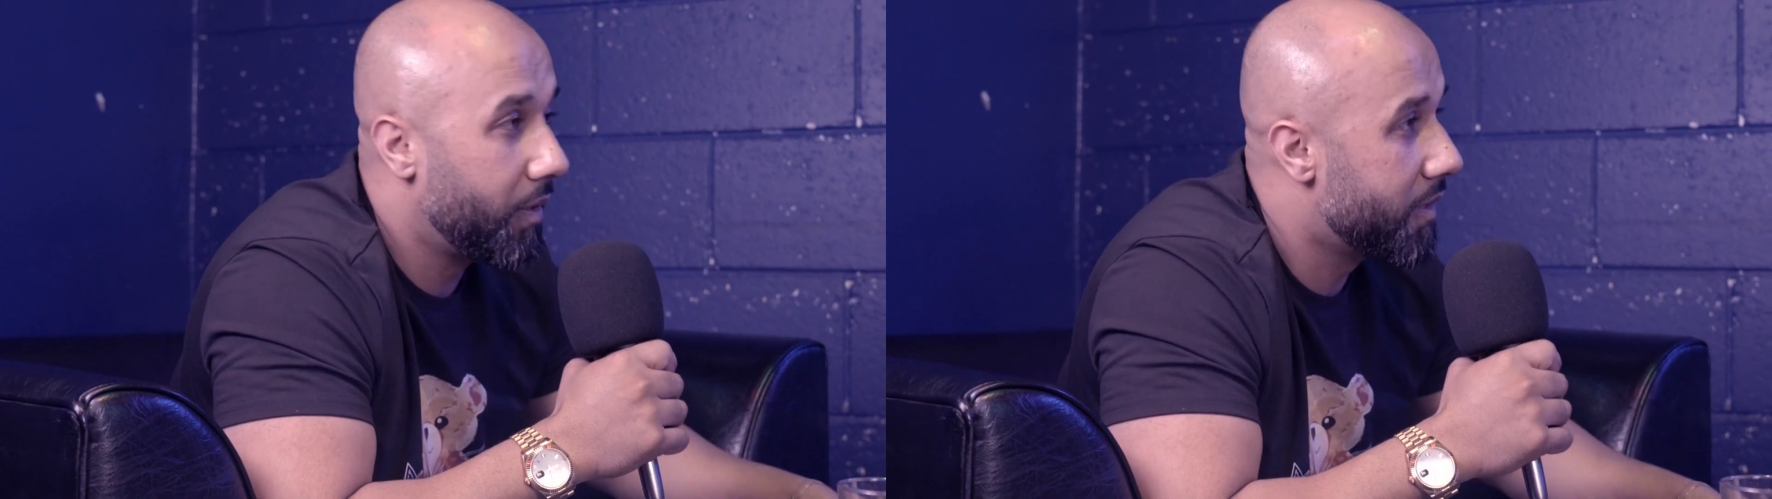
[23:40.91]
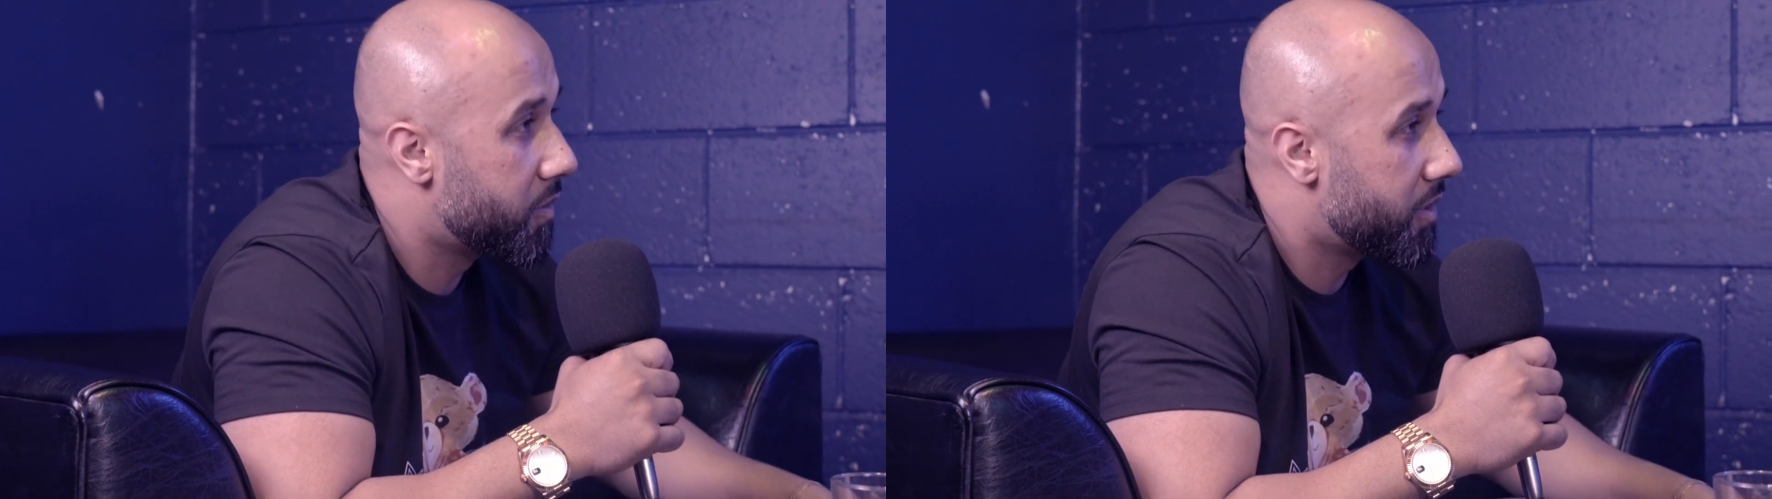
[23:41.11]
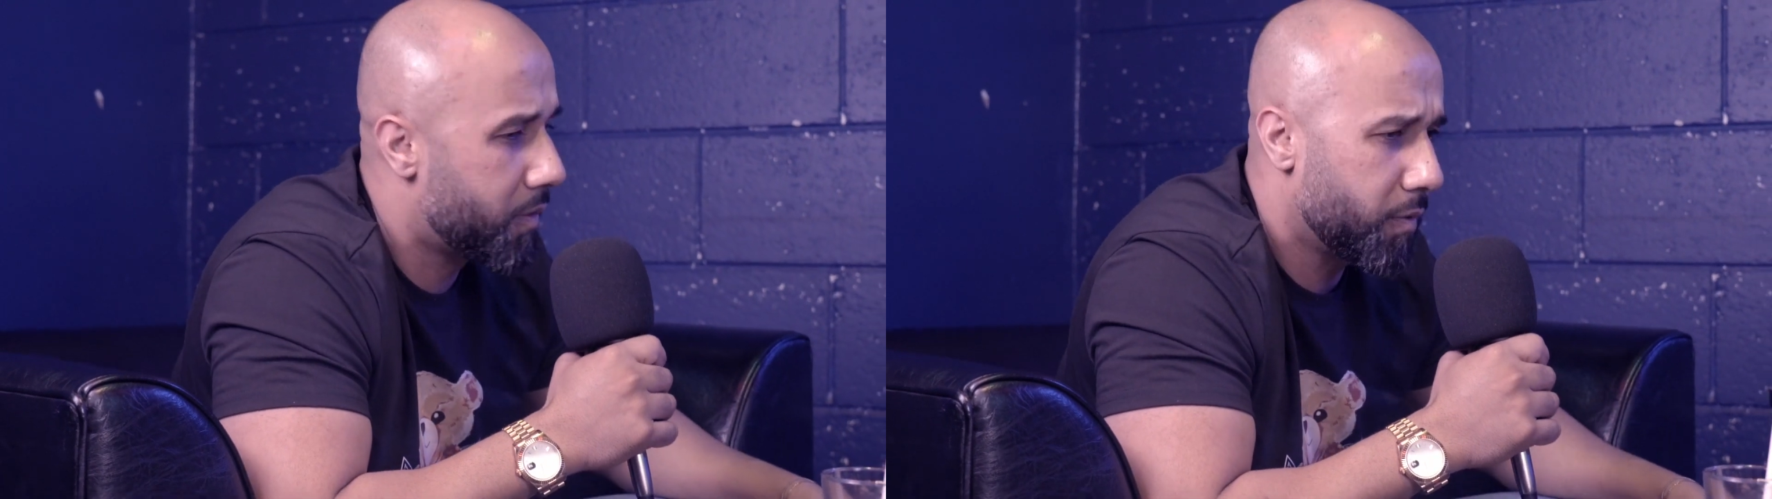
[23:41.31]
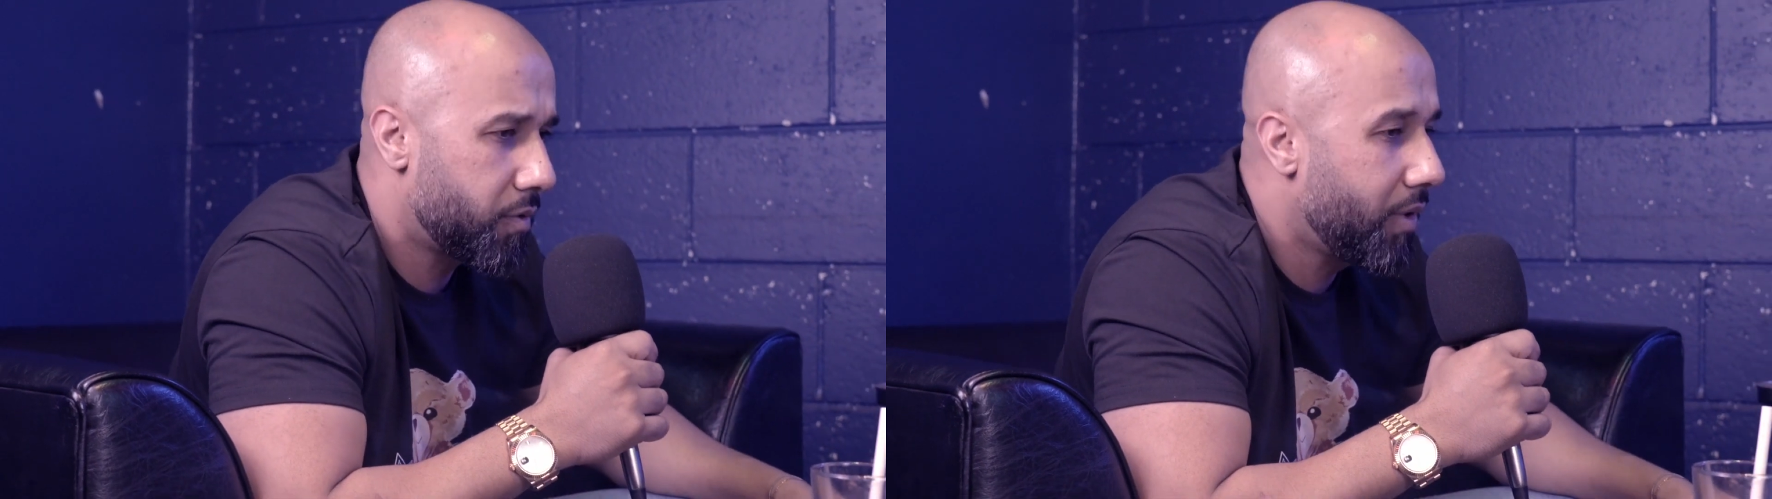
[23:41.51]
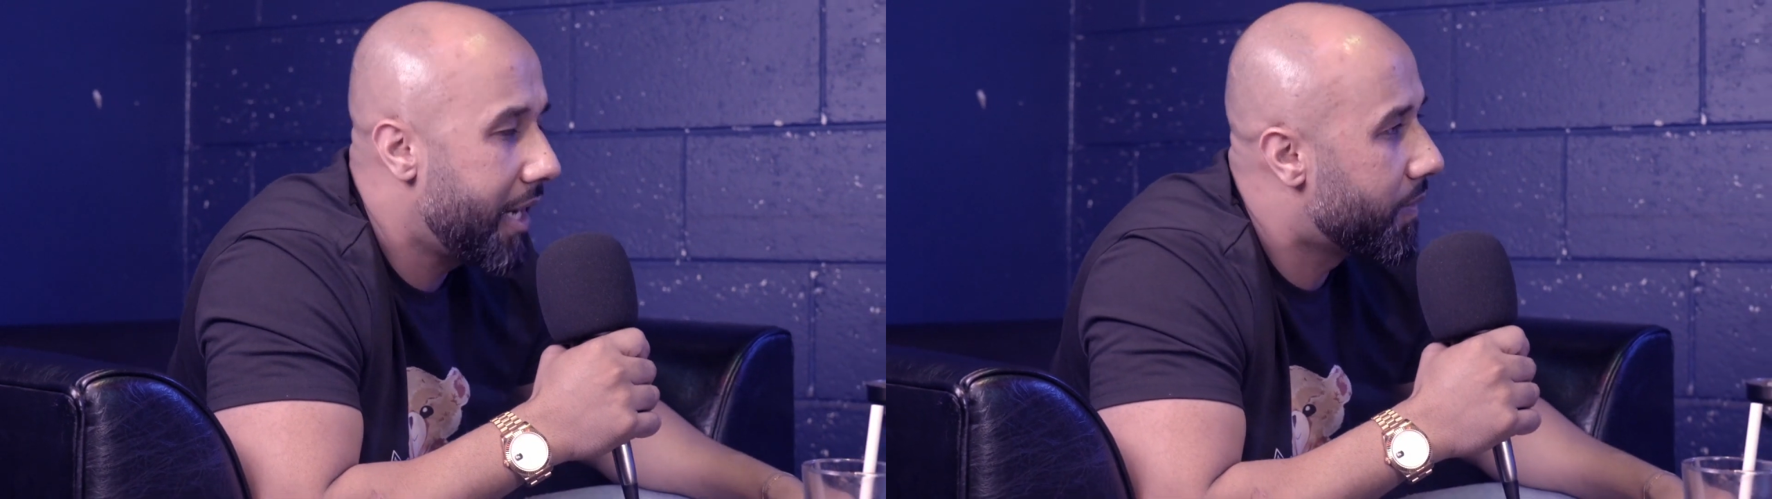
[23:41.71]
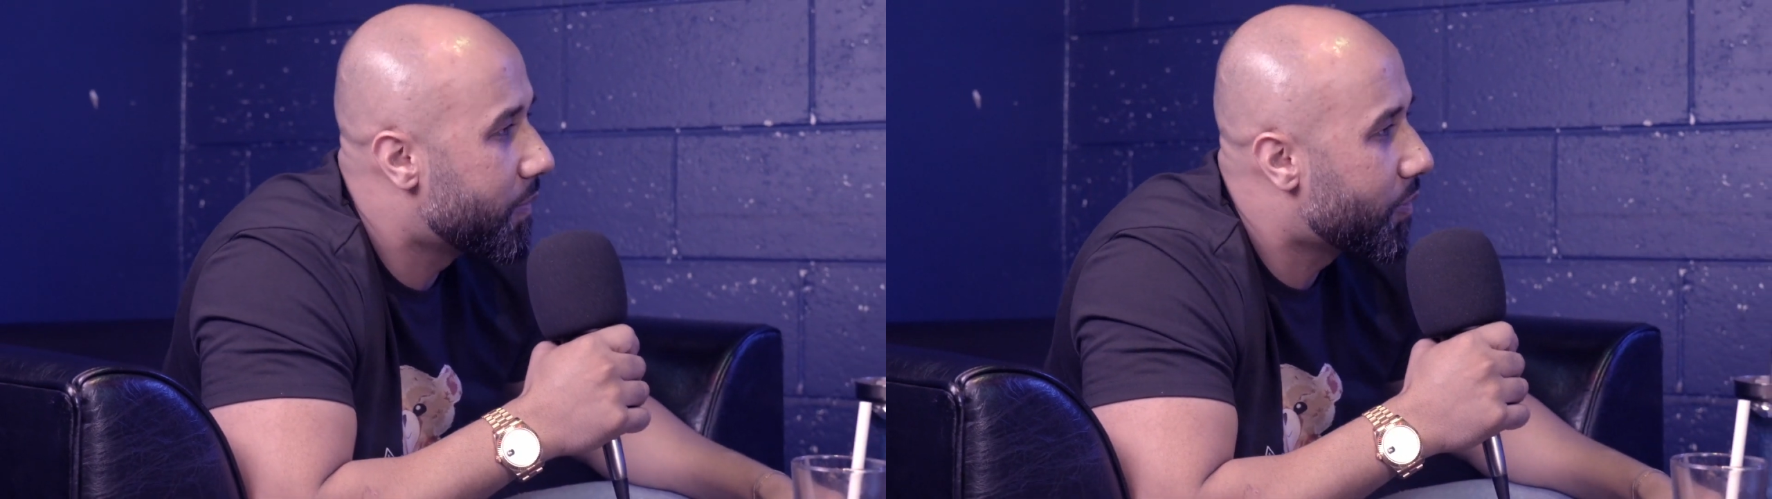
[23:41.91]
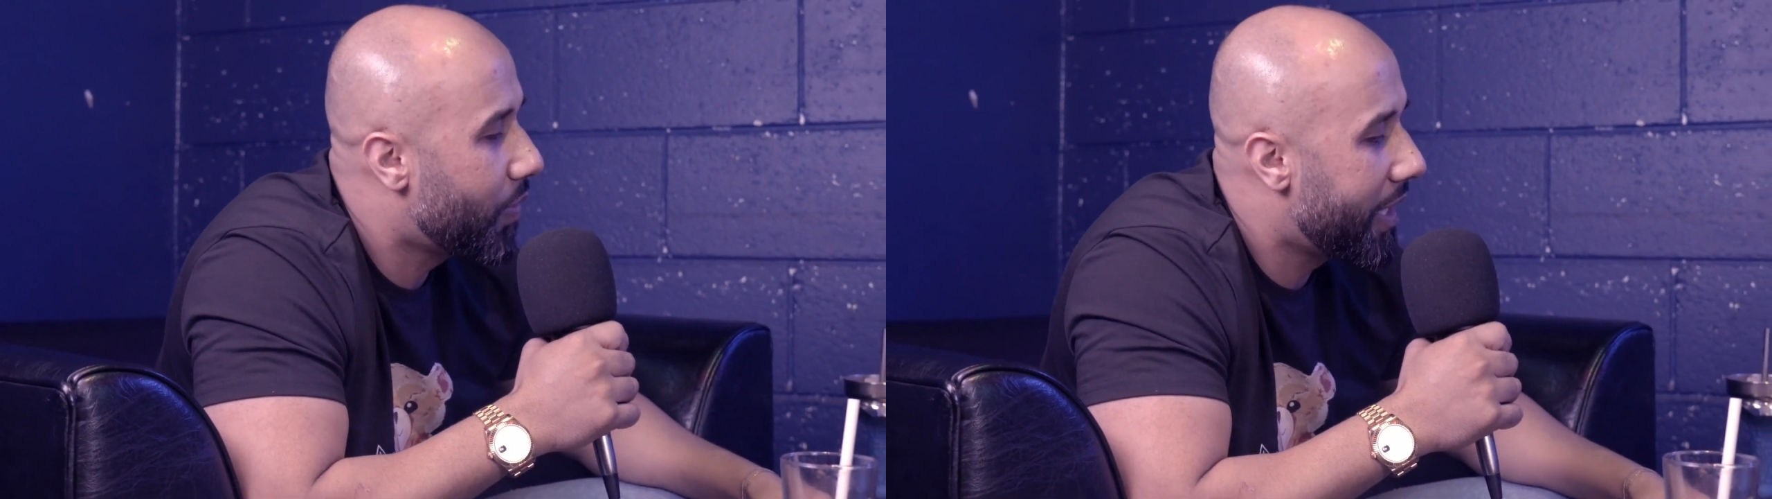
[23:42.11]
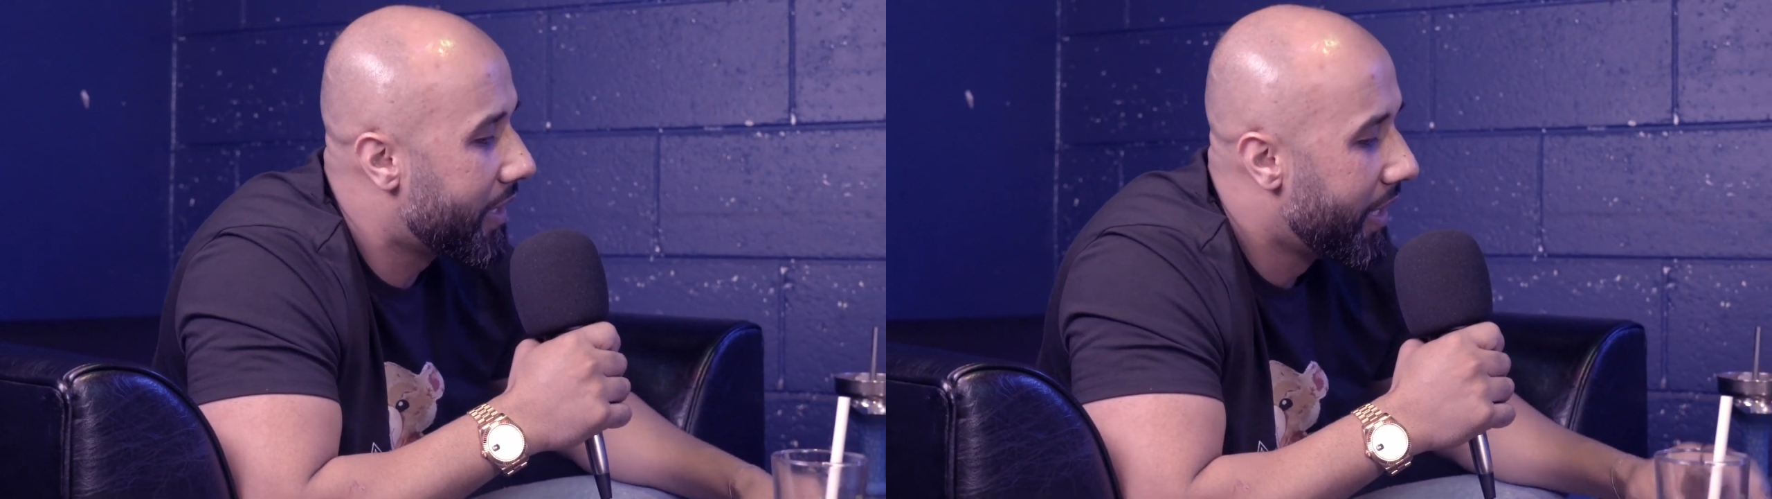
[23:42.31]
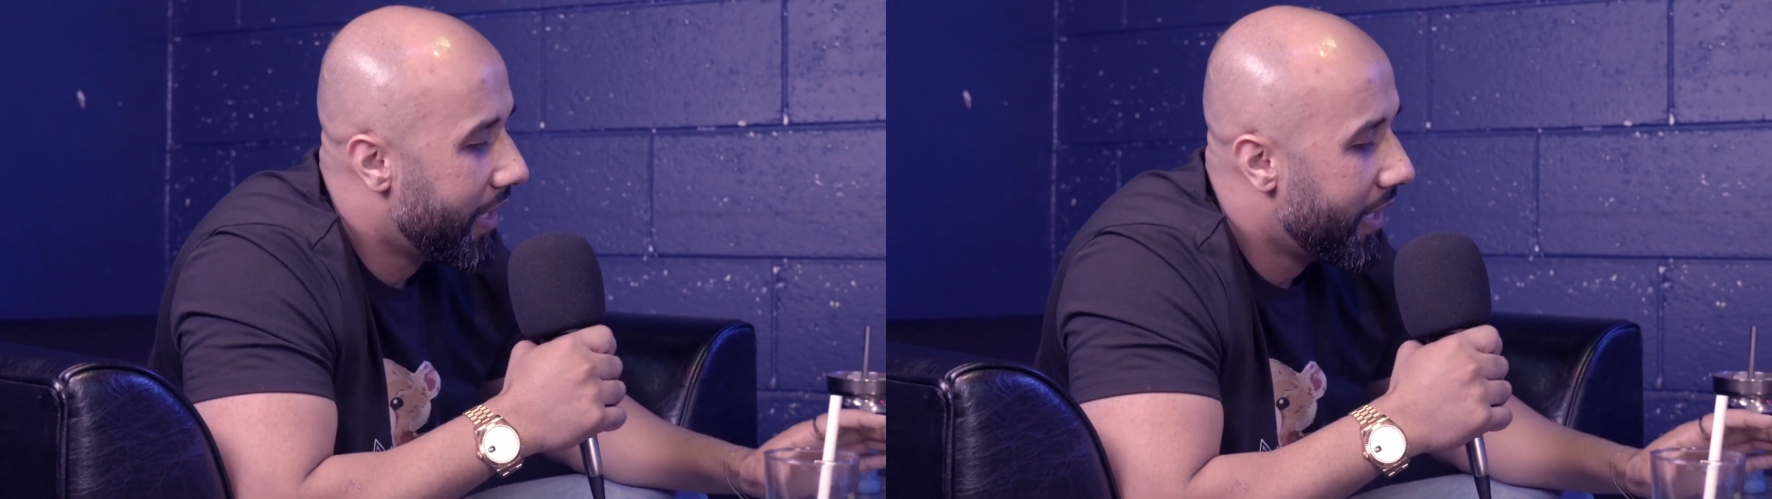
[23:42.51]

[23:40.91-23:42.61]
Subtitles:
it was great. It was great.